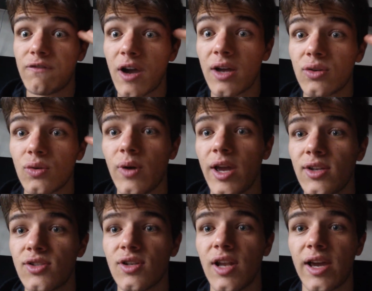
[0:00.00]
found a way
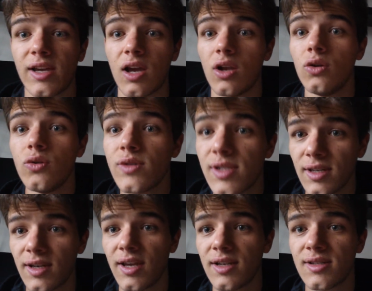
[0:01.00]
to
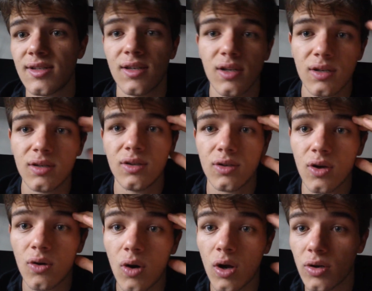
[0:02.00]
hallucinate,
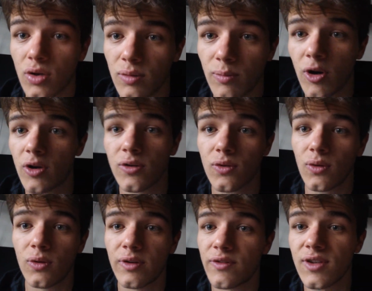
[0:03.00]
on command,
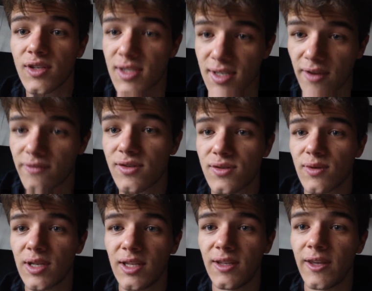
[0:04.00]
or if this stuff is
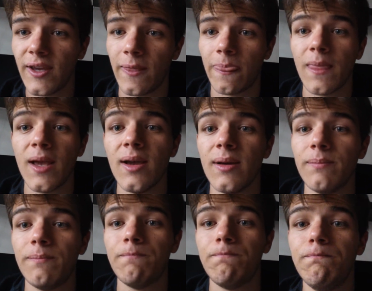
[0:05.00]
really there.
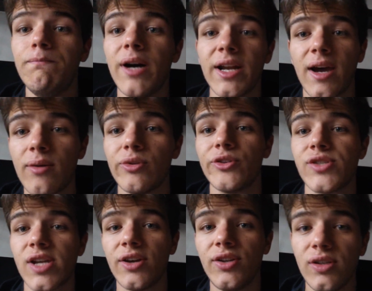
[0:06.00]
But I will
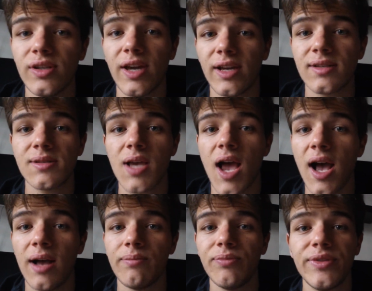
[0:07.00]
tell you that,
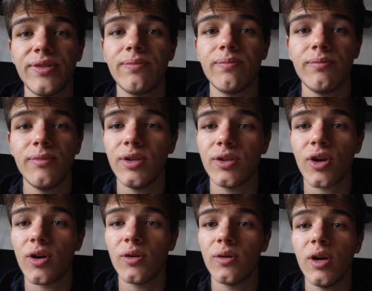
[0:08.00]

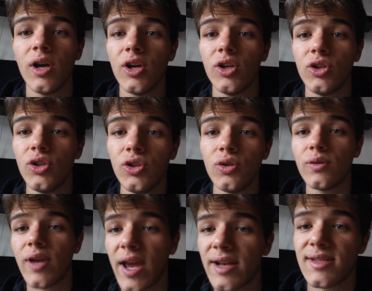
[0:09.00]
you
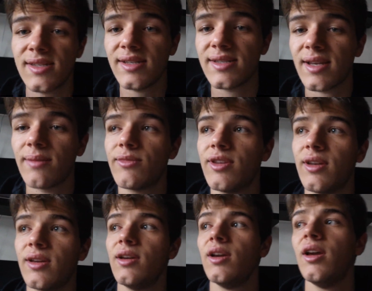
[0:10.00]
can see
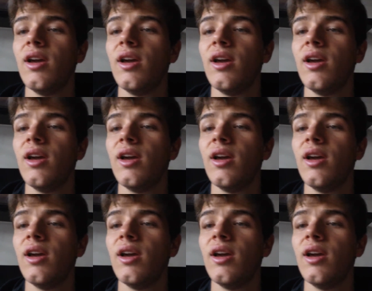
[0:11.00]
something.